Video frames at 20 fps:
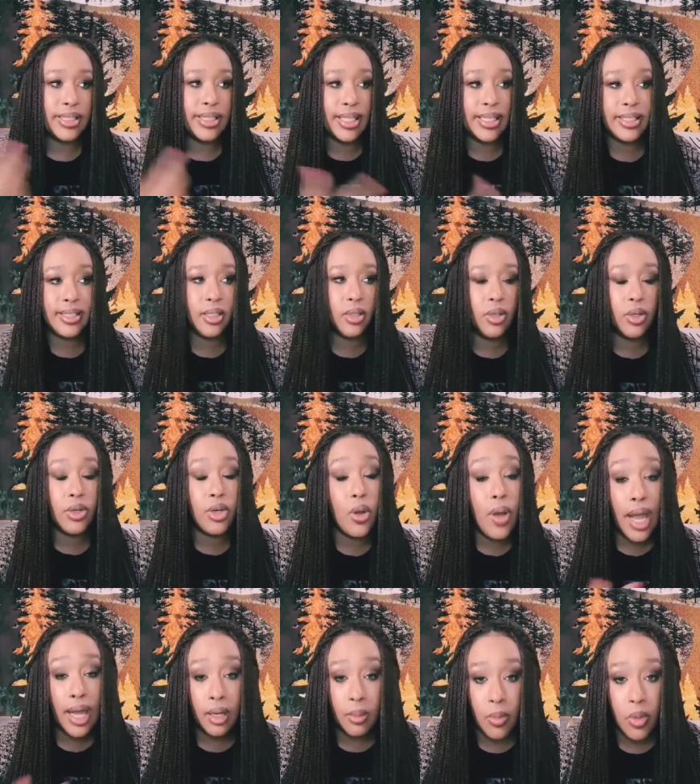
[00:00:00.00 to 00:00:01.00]
they still don't know
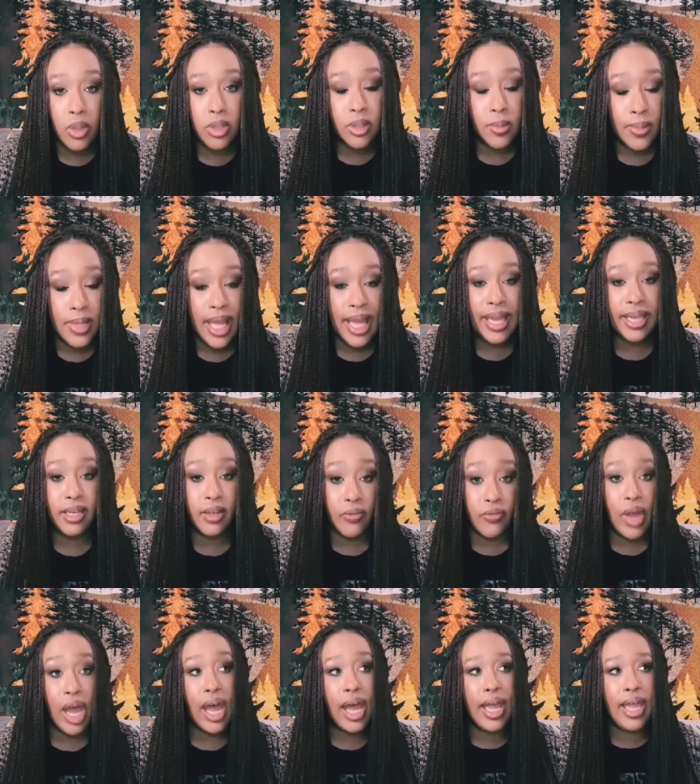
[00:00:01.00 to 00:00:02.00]
how to multiply and
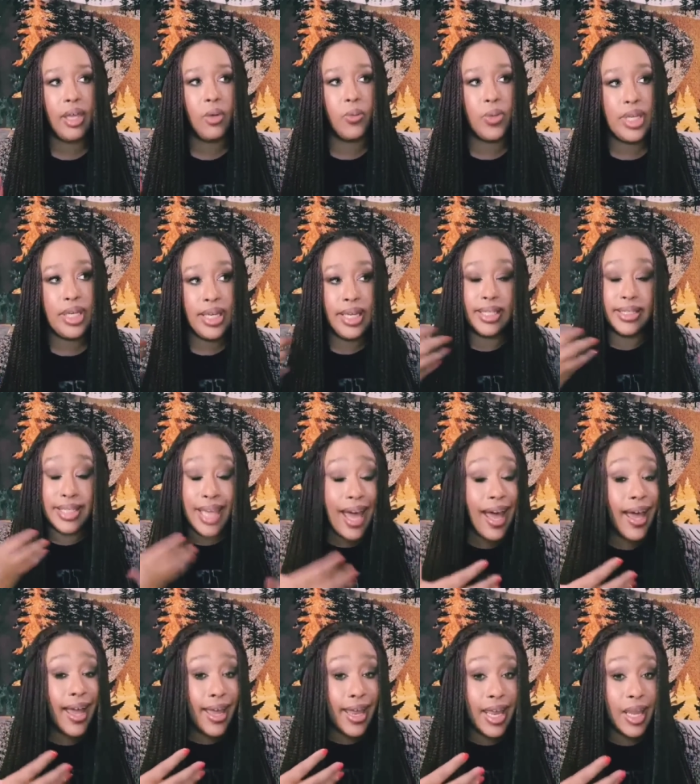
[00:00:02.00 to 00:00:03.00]
divide. We need
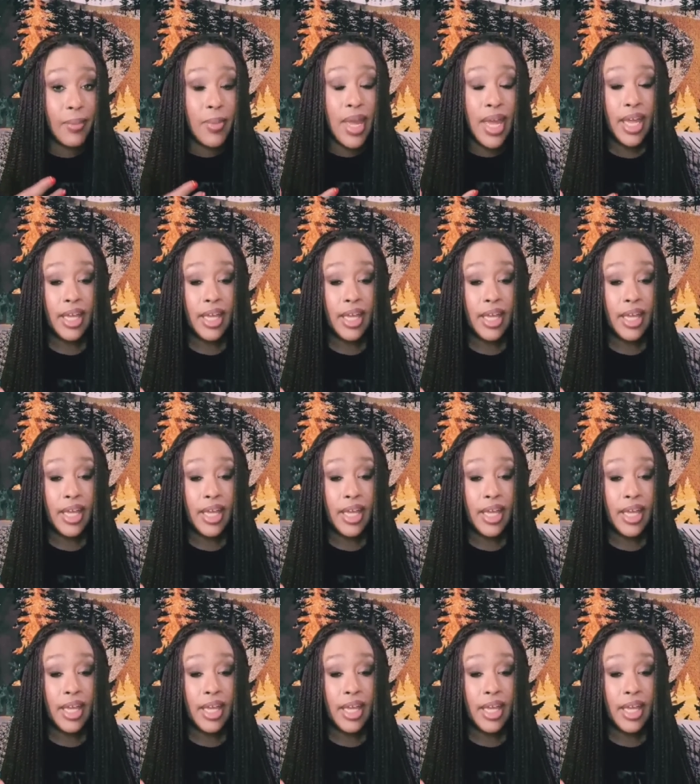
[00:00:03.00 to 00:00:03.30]
time